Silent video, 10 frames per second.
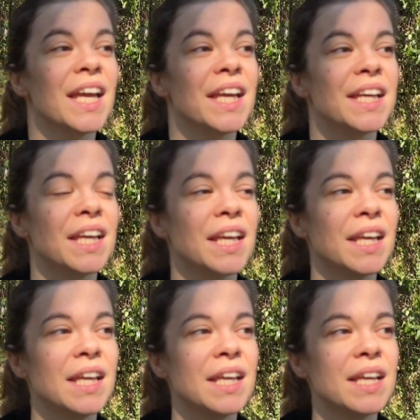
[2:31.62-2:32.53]

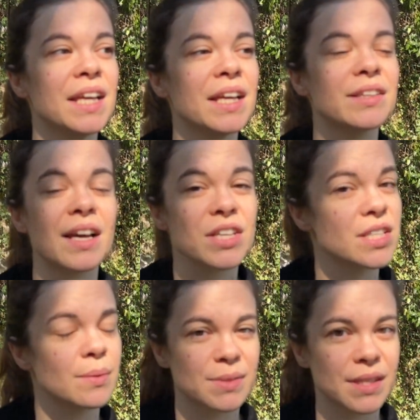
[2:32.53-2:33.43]
he attached
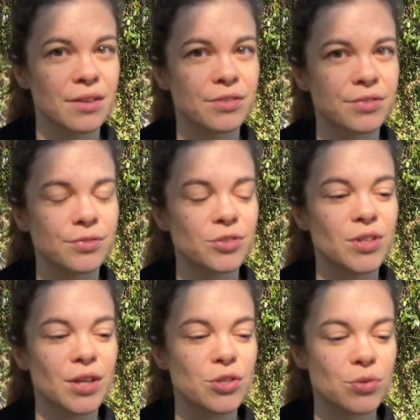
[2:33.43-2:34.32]
himself to
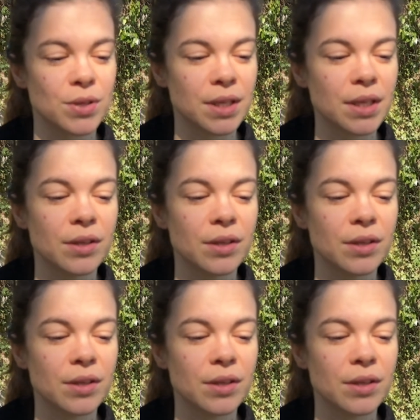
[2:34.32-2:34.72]
that tree,